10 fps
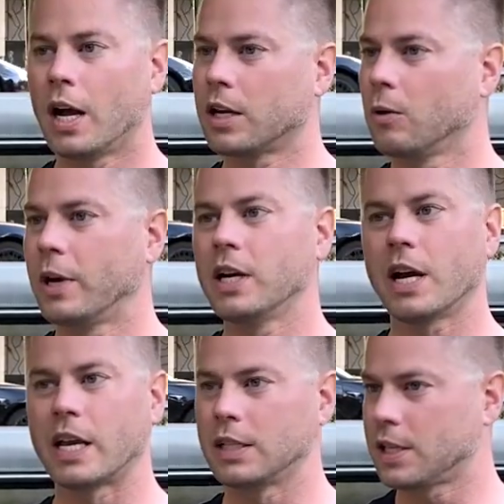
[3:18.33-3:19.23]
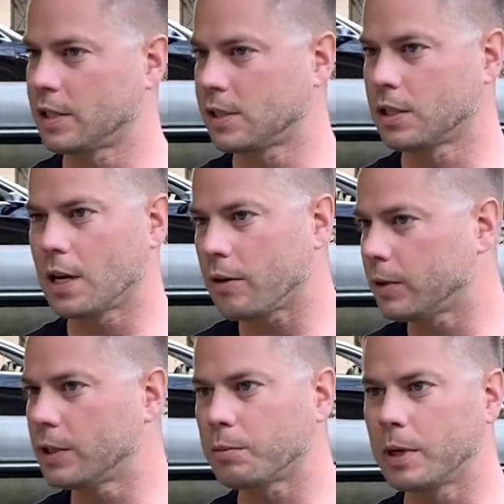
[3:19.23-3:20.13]
I go in, I get tested
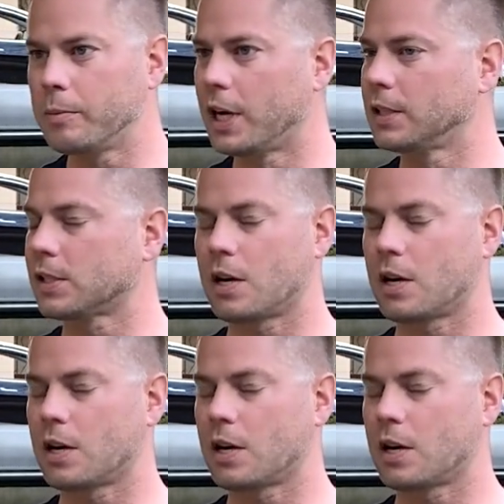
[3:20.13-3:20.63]
every 3 months.